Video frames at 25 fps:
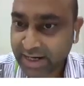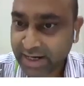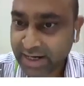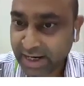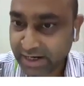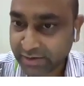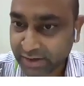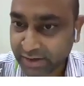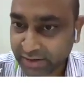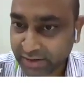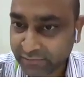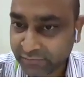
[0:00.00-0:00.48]

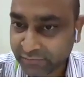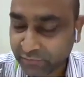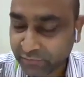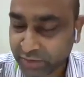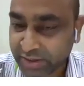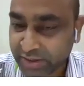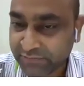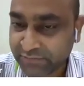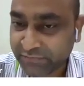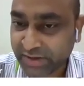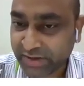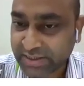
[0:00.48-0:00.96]
are a
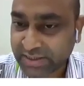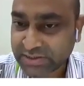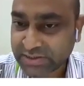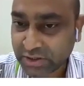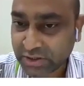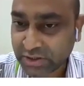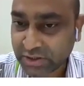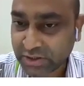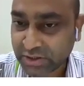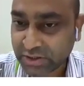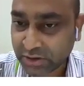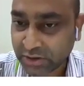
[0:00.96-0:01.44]
fluid phase
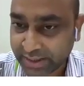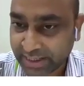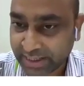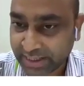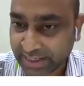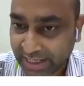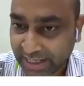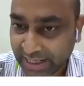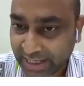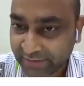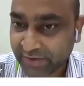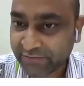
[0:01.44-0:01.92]
or L
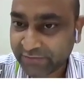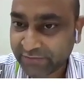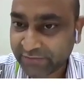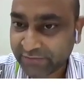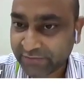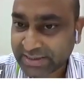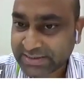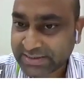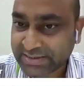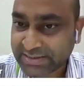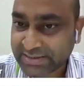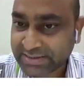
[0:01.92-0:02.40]
alpha
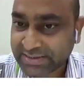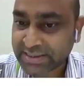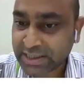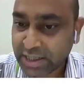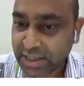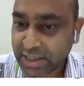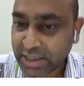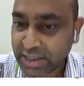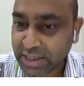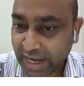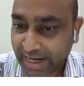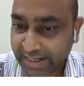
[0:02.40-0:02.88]
phase,
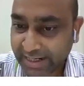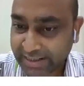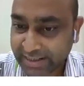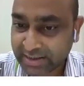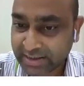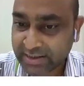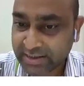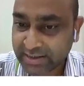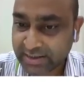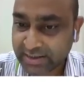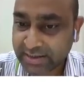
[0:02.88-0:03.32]
and